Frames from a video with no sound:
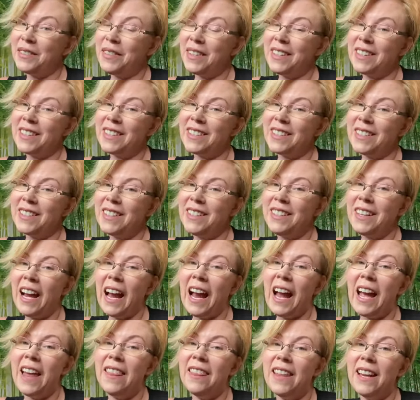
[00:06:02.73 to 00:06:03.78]
me this year
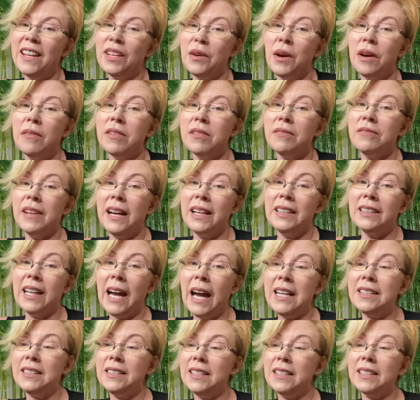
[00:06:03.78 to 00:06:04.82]
and that you have a
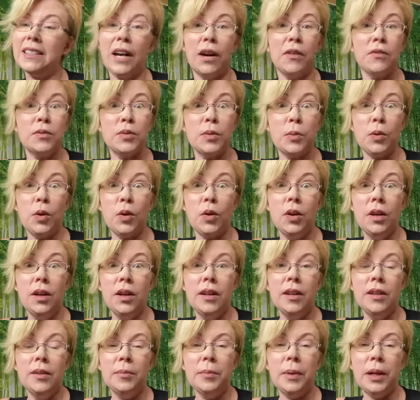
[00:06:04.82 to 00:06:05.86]
fantastic, comfortable
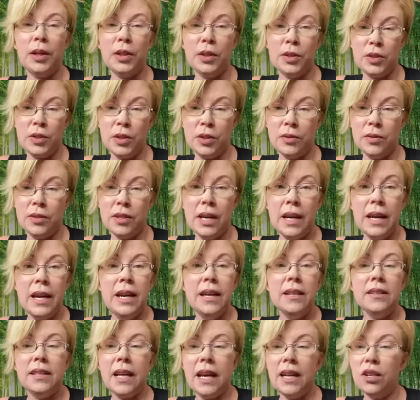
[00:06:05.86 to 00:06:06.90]
pair of shoes.
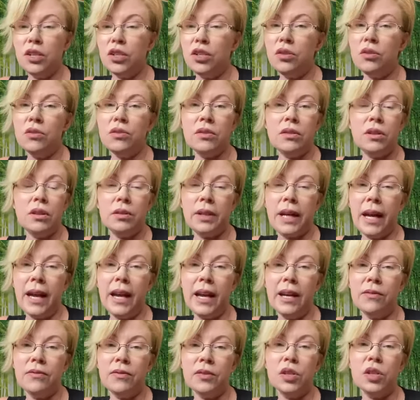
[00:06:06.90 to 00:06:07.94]
Tennis shoes are
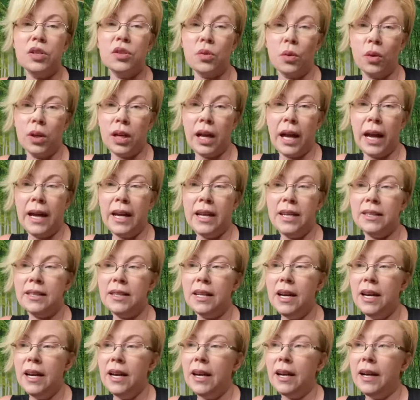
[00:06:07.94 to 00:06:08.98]
okay for short hikes.
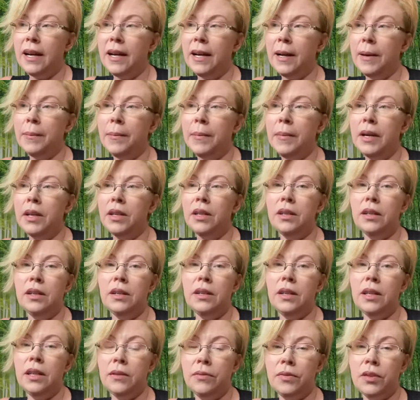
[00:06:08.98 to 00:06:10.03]

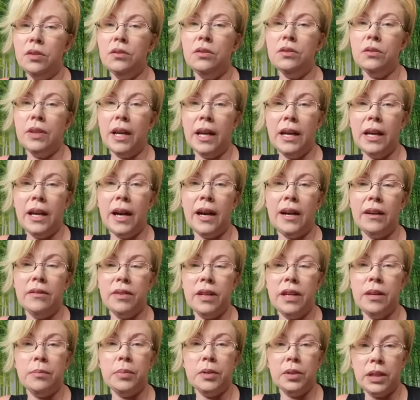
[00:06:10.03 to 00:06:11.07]
If you do have
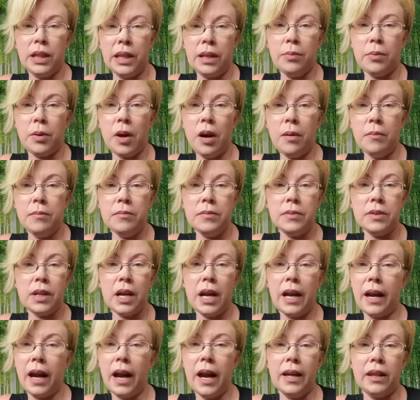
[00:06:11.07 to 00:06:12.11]
hip or knee problems,
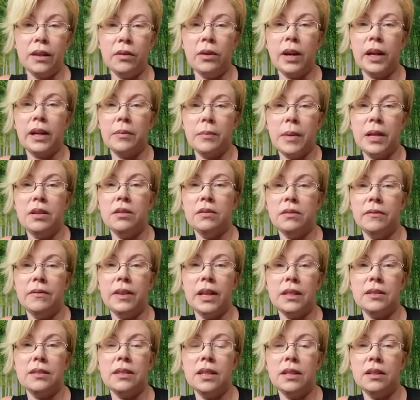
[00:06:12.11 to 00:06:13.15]
I highly recommend you
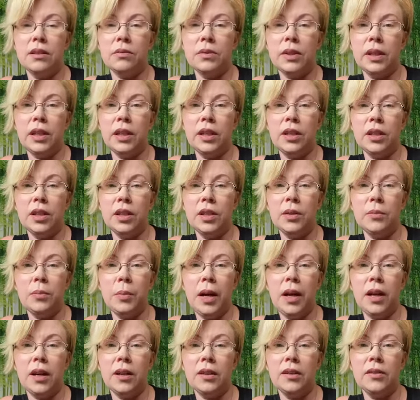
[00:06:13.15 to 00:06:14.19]
invest in a really good
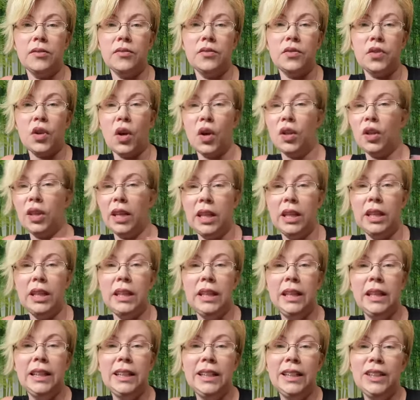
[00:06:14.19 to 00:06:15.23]
pair of
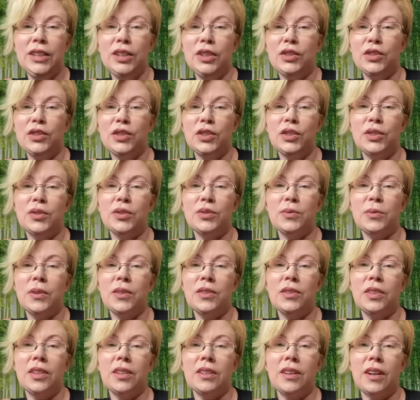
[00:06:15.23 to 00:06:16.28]
solid shoes
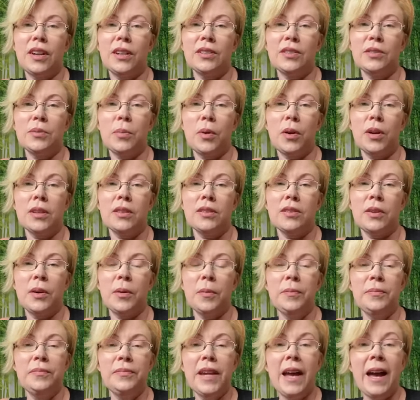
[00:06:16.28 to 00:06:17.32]
with good arch support.
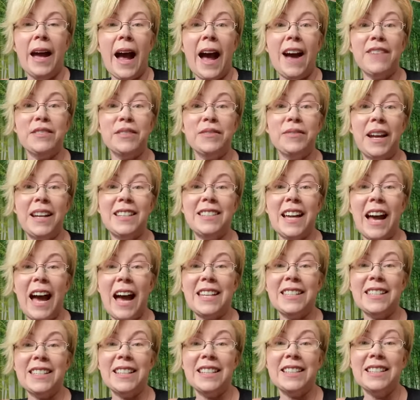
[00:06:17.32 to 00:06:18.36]
So have a
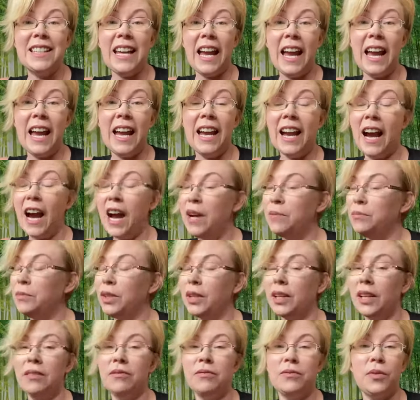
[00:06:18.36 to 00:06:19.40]
fantastic day. I'm
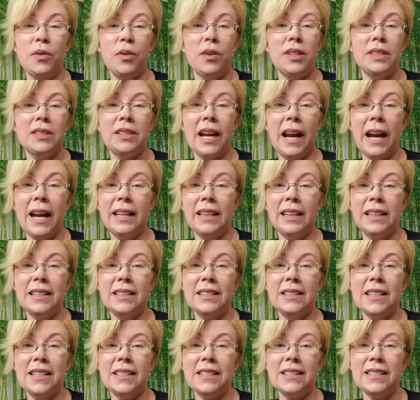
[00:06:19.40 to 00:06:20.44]
looking forward to hiking
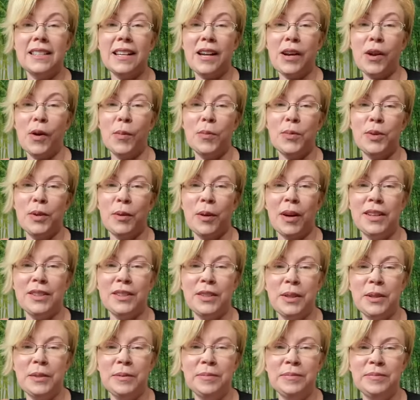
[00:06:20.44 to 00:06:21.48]
season. I hope you are
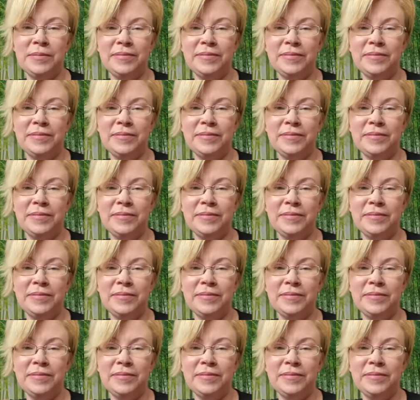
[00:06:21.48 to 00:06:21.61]
too.